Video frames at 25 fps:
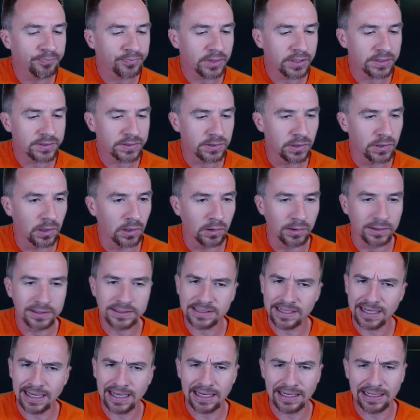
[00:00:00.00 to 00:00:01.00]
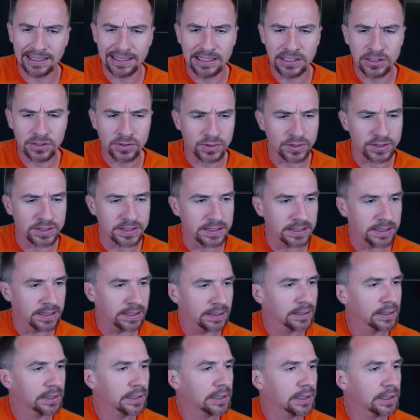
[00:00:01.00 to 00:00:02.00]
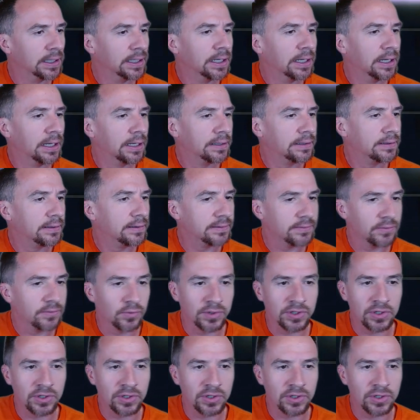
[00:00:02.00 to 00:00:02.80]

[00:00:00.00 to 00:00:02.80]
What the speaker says: So it's kind of interesting when you